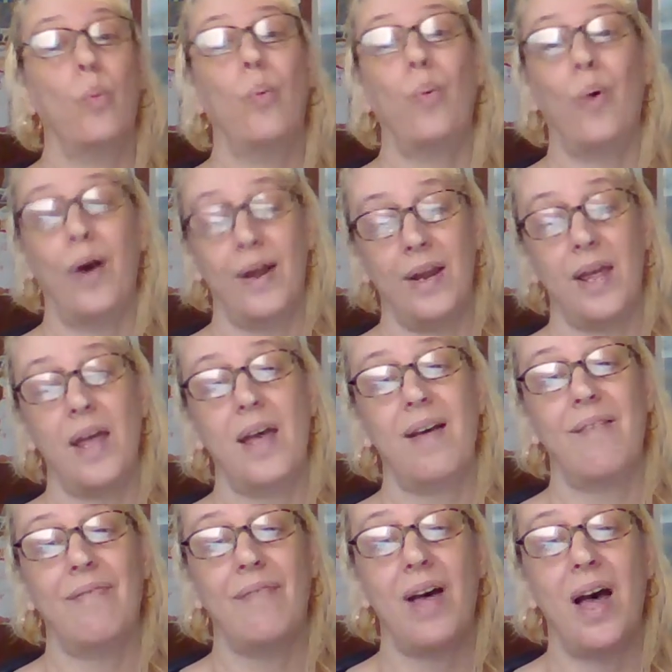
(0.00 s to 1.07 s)
what
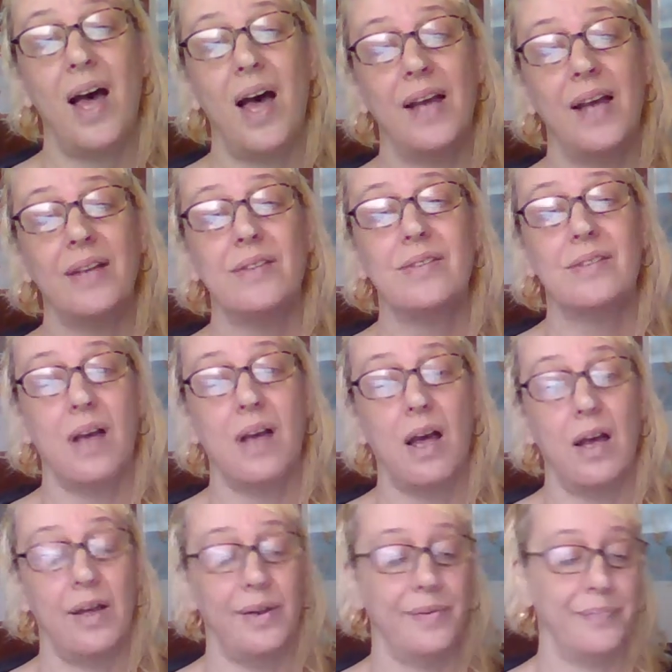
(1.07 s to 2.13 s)
have I
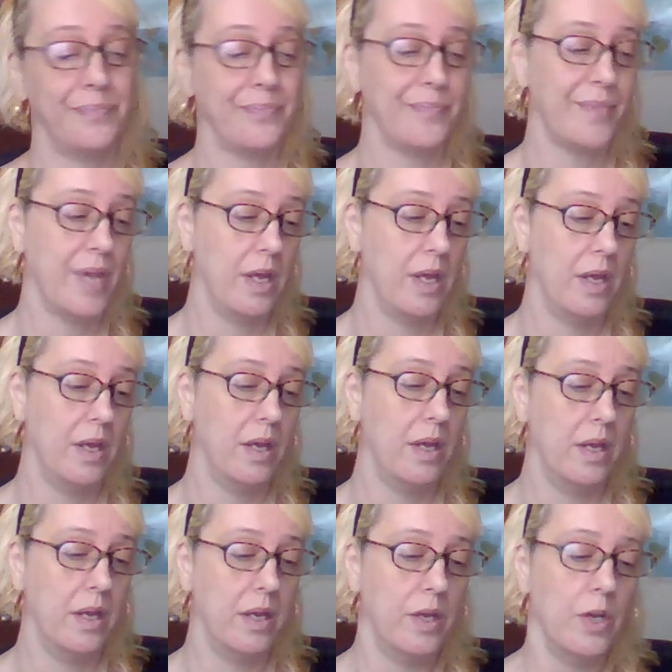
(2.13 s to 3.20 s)
done?
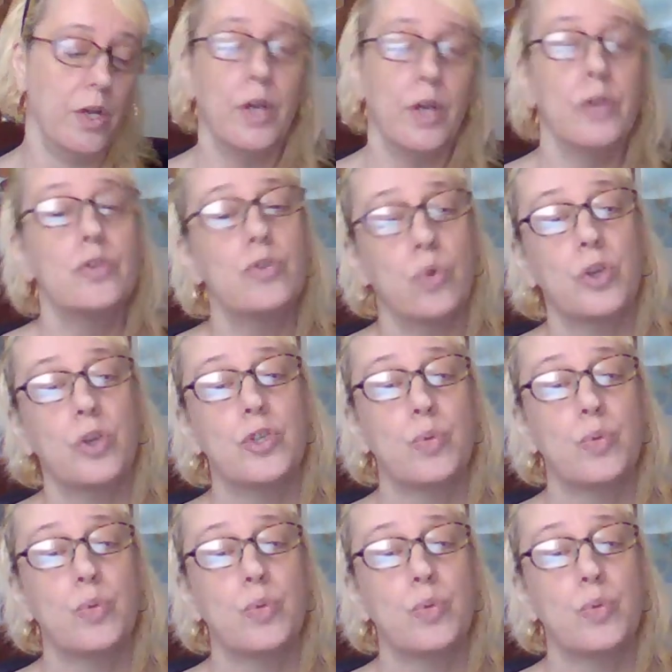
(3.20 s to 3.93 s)
George